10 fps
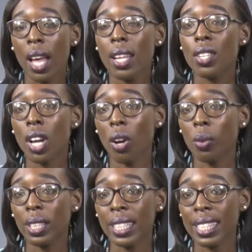Now,
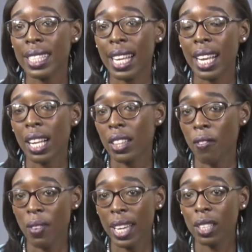let's take the
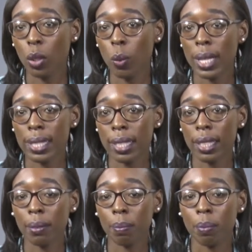final
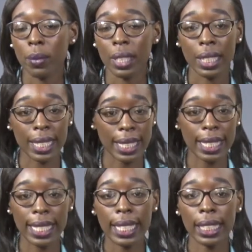question.
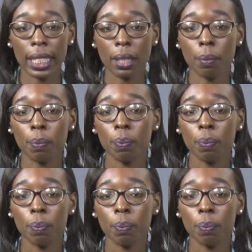Listen keenly.